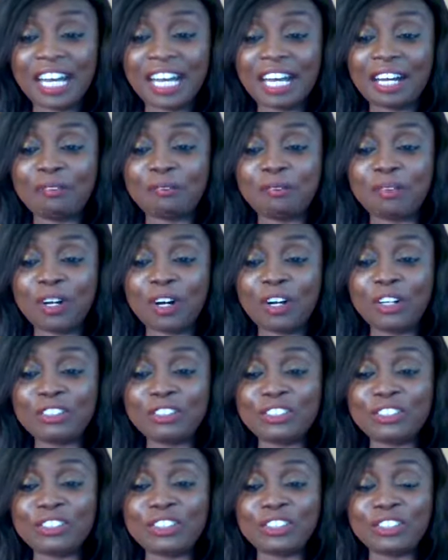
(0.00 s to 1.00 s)
I'm um,
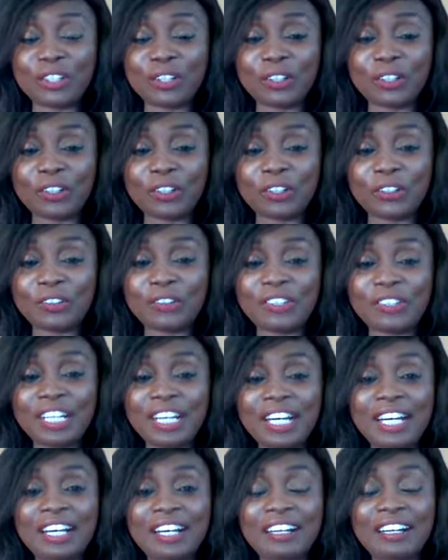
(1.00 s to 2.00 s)
also
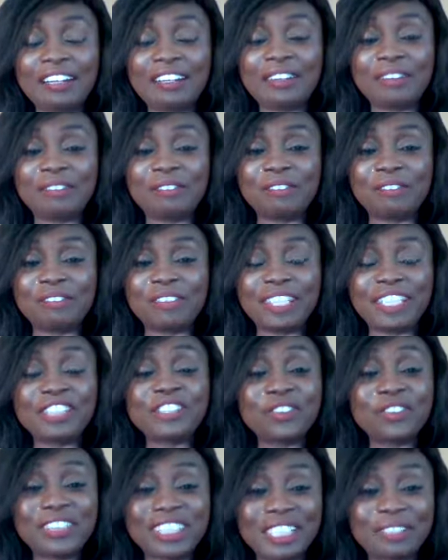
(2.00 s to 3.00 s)
um, a
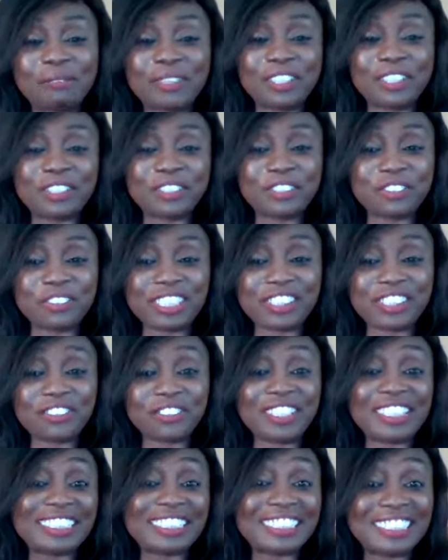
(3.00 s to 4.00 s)
school
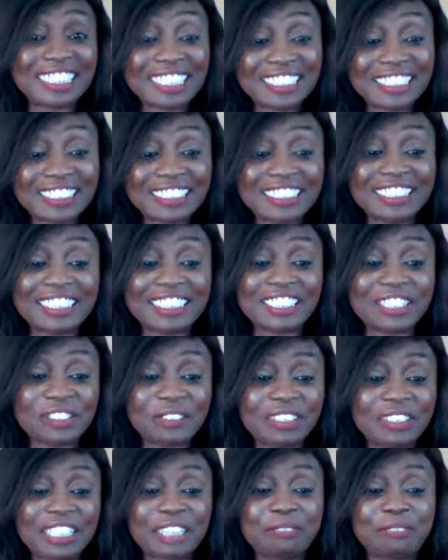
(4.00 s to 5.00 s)
administrator, a seasoned
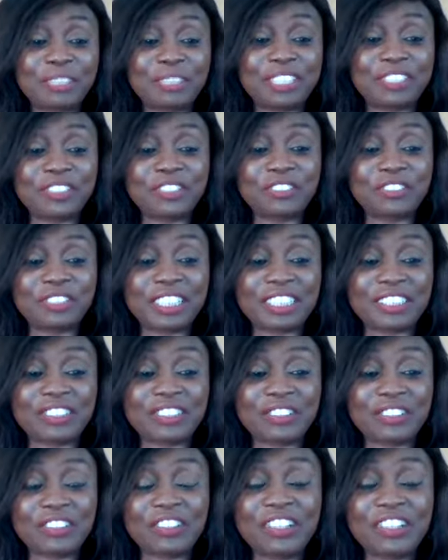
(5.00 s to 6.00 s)
school
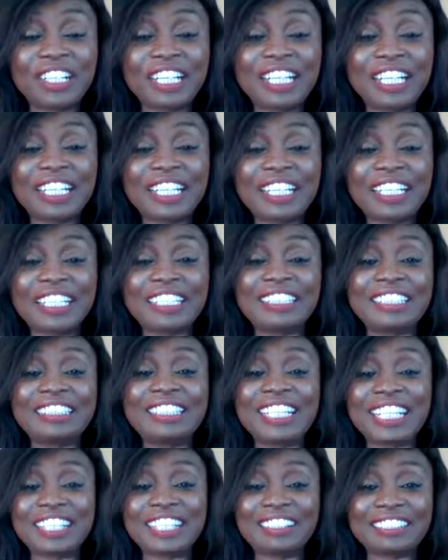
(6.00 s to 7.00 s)
administrator in
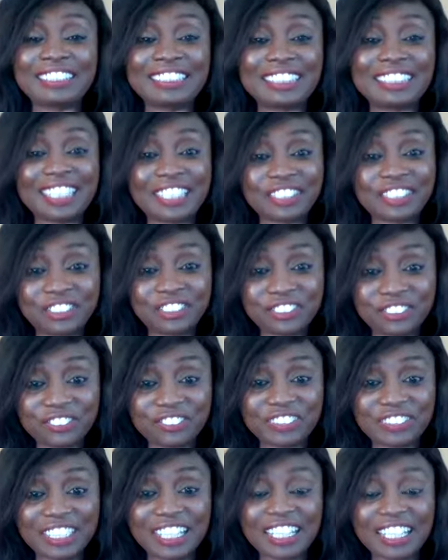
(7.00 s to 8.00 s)
Lagos,
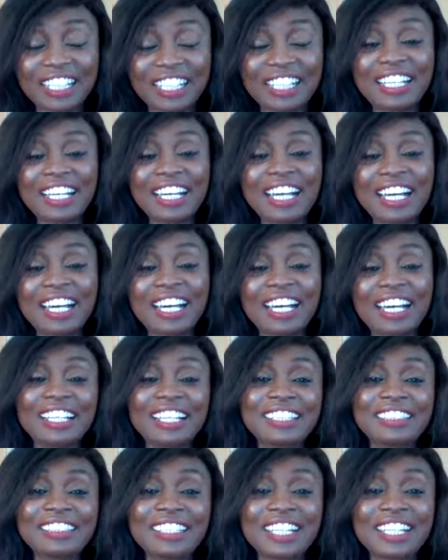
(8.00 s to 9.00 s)
Nigeria.
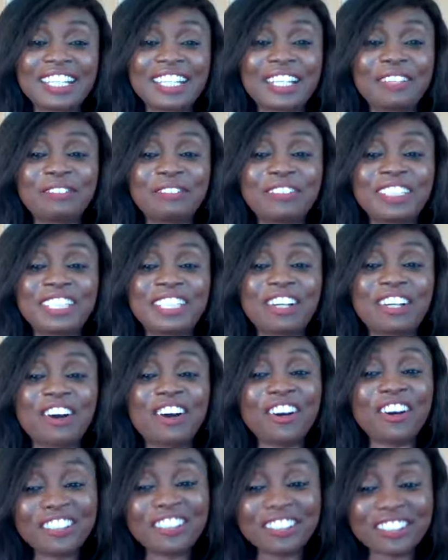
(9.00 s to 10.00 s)
And I am the
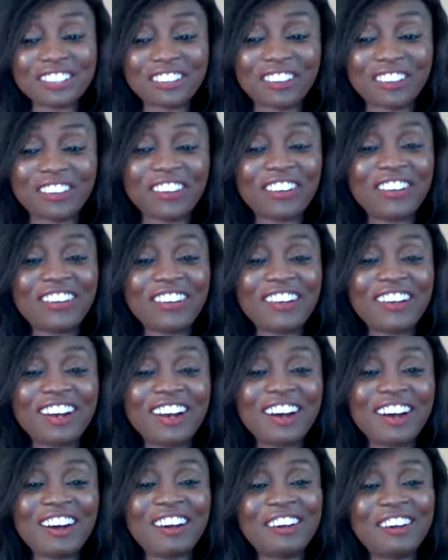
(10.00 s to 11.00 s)
author
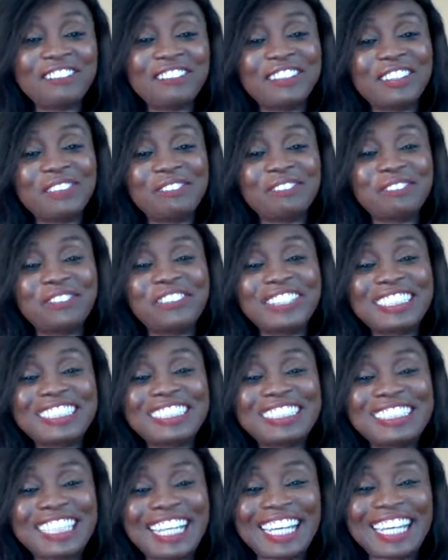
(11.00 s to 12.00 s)
of the book
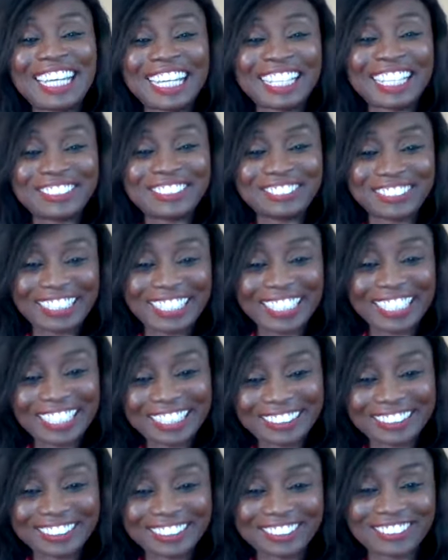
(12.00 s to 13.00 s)
Dear
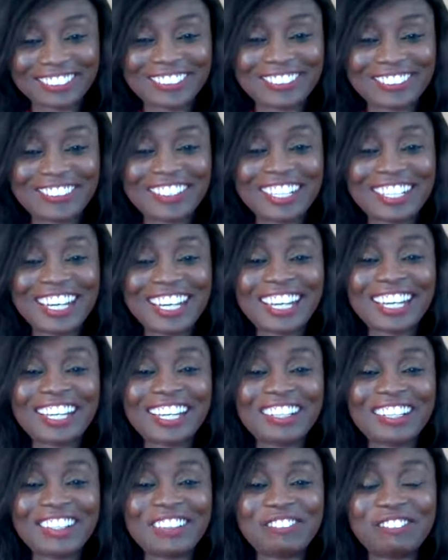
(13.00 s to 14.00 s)
Educator,
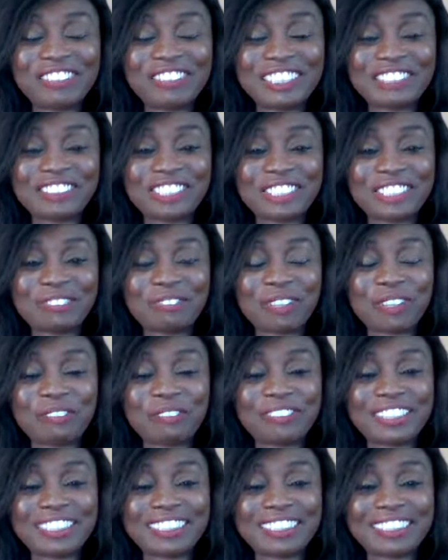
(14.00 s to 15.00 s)
um, which was
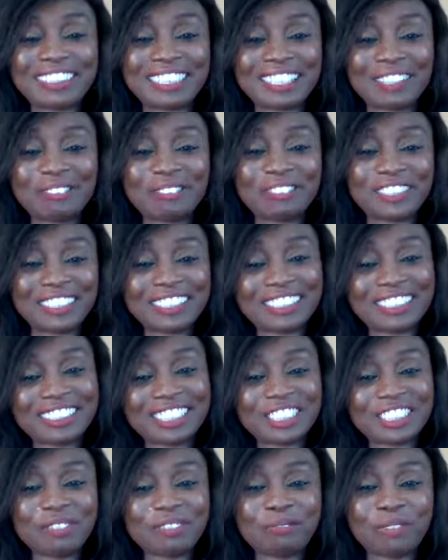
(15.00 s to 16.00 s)
published um, just
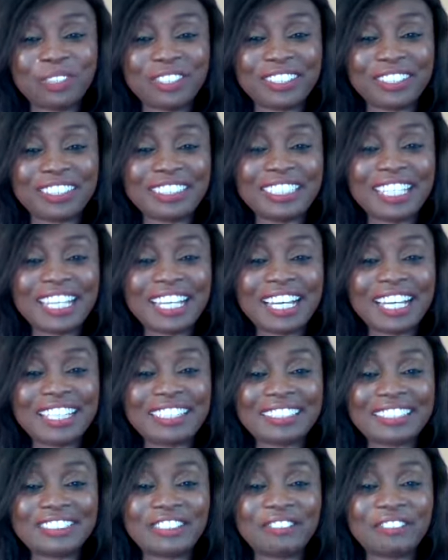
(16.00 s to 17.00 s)
this month
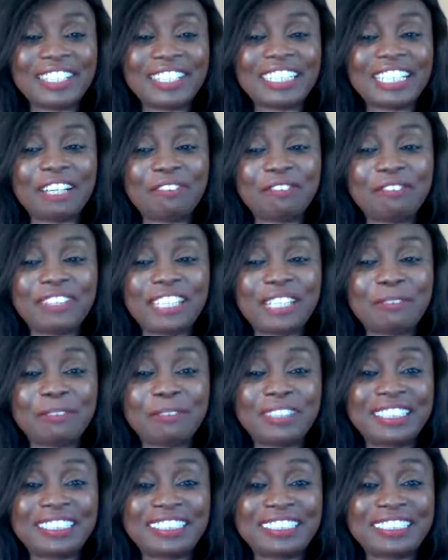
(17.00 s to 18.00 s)
and is already
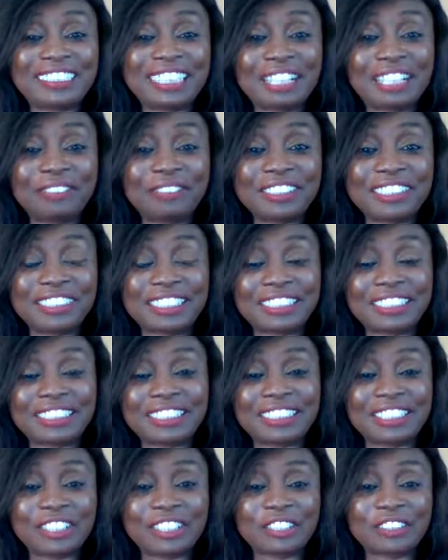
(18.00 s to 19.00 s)
available in several
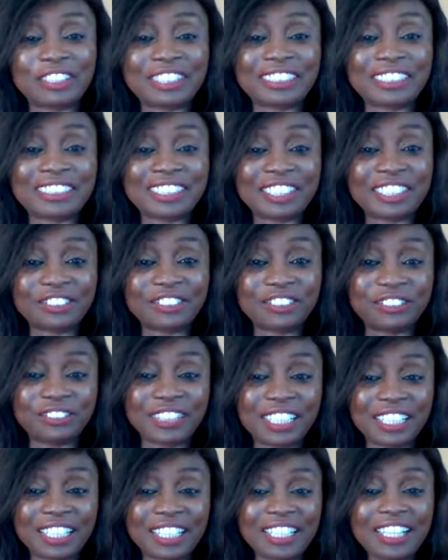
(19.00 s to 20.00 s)
cities across
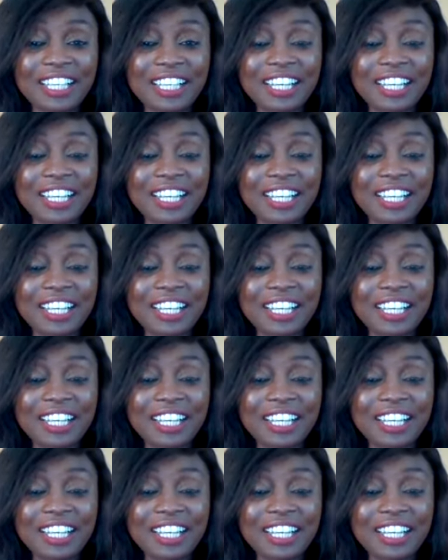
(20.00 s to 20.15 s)
Nigeria